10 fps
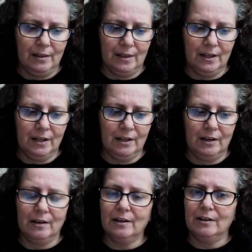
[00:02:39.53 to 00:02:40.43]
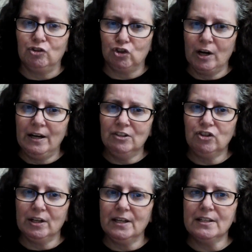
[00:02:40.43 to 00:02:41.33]
the
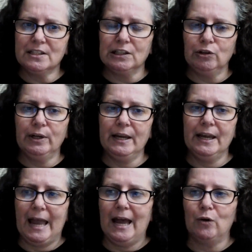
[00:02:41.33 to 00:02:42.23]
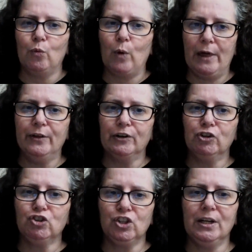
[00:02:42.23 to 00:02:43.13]
judge is looking at whether
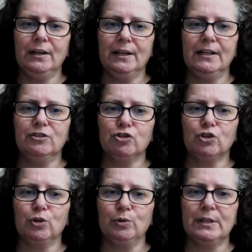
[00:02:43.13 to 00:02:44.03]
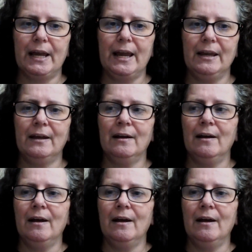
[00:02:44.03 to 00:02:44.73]
she needs to take